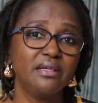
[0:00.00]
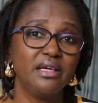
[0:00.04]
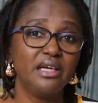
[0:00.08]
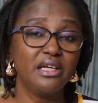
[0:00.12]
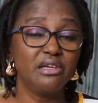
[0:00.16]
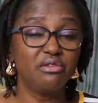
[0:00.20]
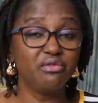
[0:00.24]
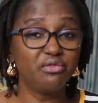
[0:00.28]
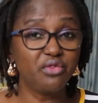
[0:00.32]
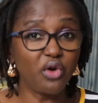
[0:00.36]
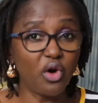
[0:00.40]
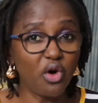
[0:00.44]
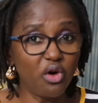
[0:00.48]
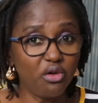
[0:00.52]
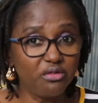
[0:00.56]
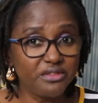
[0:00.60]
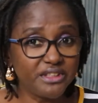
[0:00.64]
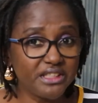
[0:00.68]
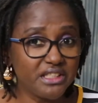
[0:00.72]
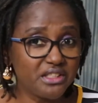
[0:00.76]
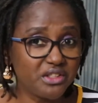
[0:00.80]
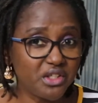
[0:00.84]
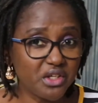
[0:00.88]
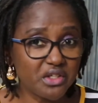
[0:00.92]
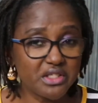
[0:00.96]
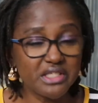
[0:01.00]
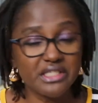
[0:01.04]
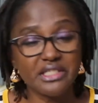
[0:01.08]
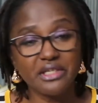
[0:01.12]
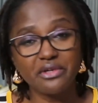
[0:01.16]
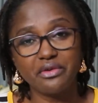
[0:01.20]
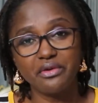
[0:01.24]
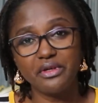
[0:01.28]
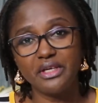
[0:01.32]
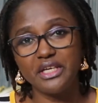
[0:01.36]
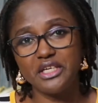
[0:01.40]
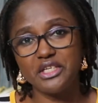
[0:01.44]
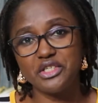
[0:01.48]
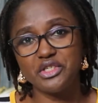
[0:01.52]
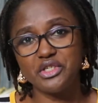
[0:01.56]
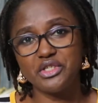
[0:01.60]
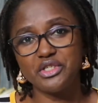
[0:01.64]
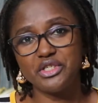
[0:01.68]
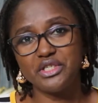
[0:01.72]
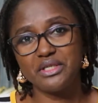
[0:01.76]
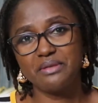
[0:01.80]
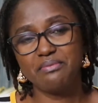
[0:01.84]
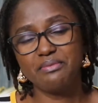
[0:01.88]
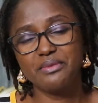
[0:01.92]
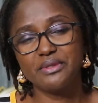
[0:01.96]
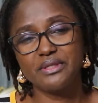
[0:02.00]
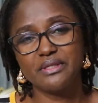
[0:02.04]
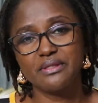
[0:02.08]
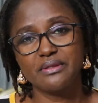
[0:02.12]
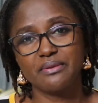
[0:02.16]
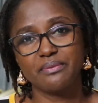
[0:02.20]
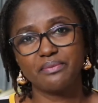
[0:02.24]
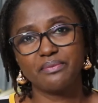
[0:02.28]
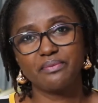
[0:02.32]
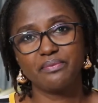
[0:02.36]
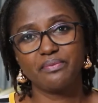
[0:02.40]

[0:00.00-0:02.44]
involved in toxic relationships,